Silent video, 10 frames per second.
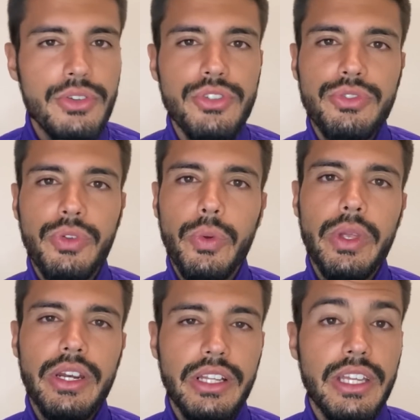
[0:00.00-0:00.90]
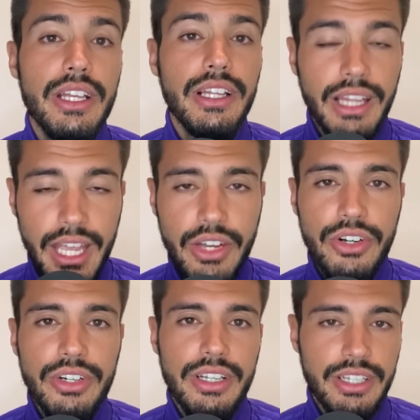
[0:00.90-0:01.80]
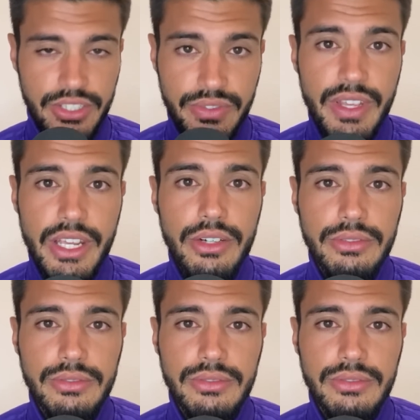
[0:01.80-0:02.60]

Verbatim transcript: I'll use fluidity later in this video.